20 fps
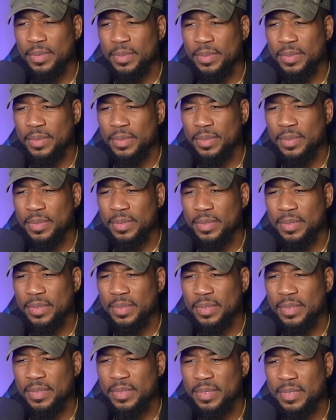
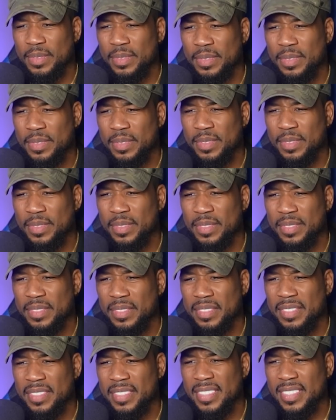
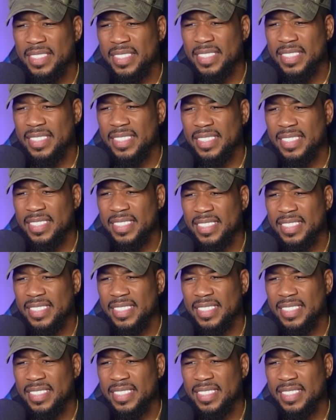(not speaking)